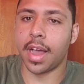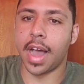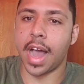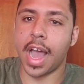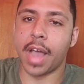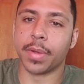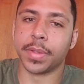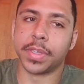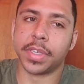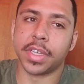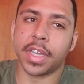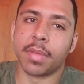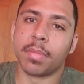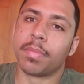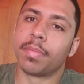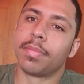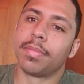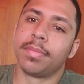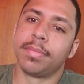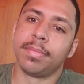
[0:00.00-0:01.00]
I would
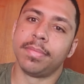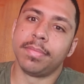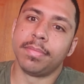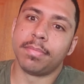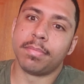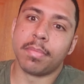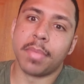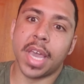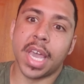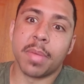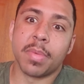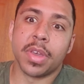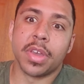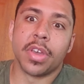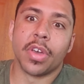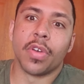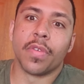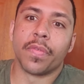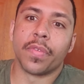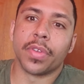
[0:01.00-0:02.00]
say maybe
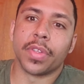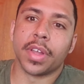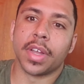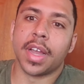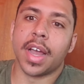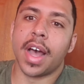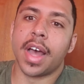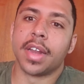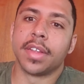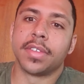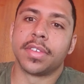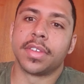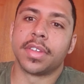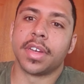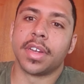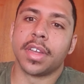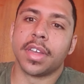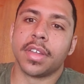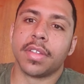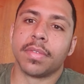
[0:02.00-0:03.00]
go for the guided
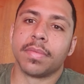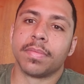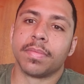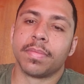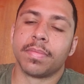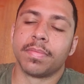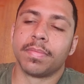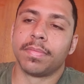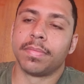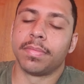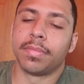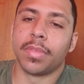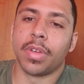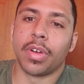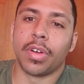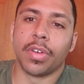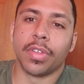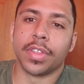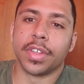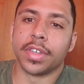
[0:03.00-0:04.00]
study and
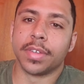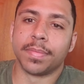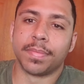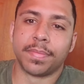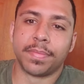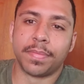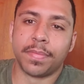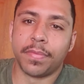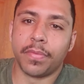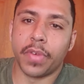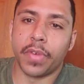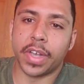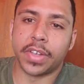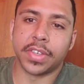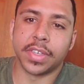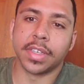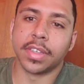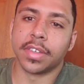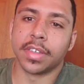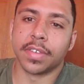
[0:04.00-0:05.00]
all the
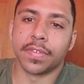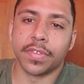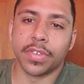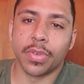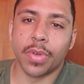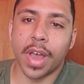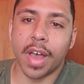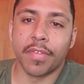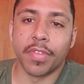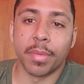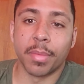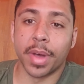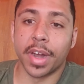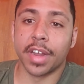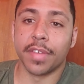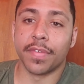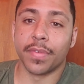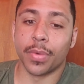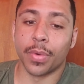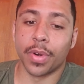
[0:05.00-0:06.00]
fixings if you have the money
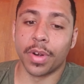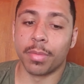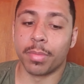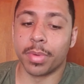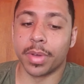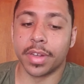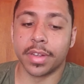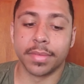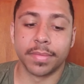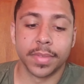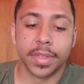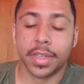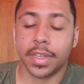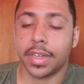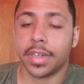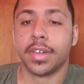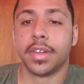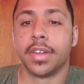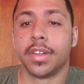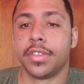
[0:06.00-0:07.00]
for it. But
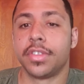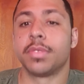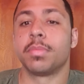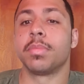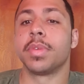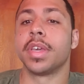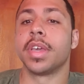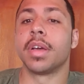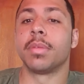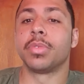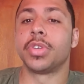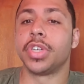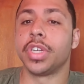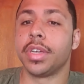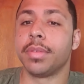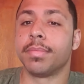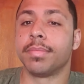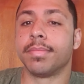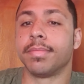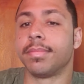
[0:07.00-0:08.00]
to me, I'm
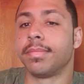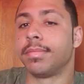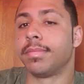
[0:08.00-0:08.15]
cheap.